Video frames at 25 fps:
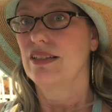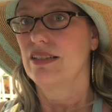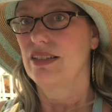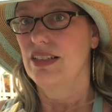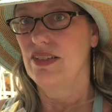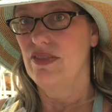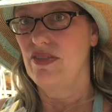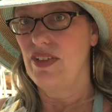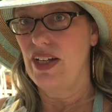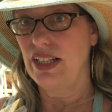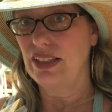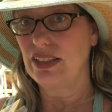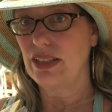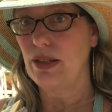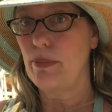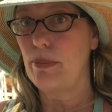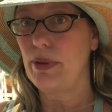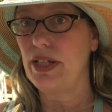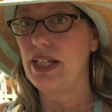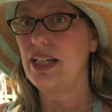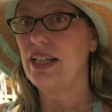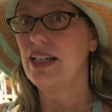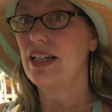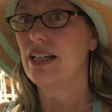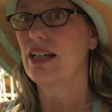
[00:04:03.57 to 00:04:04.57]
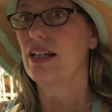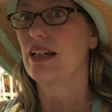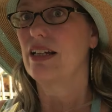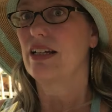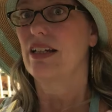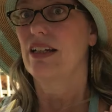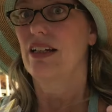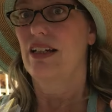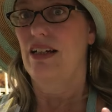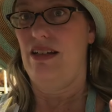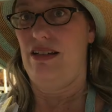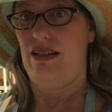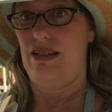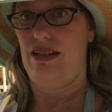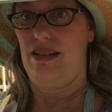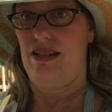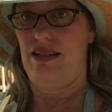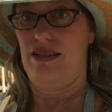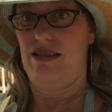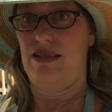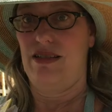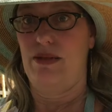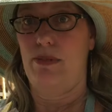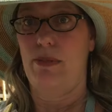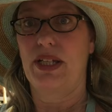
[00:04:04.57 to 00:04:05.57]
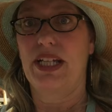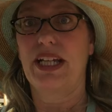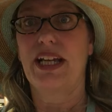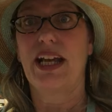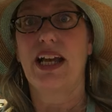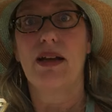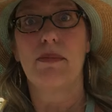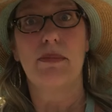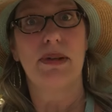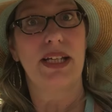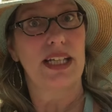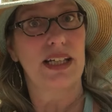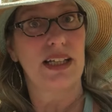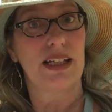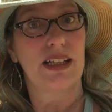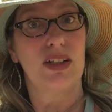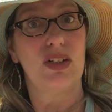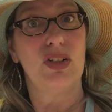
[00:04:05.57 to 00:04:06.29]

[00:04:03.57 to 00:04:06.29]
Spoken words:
developing and becoming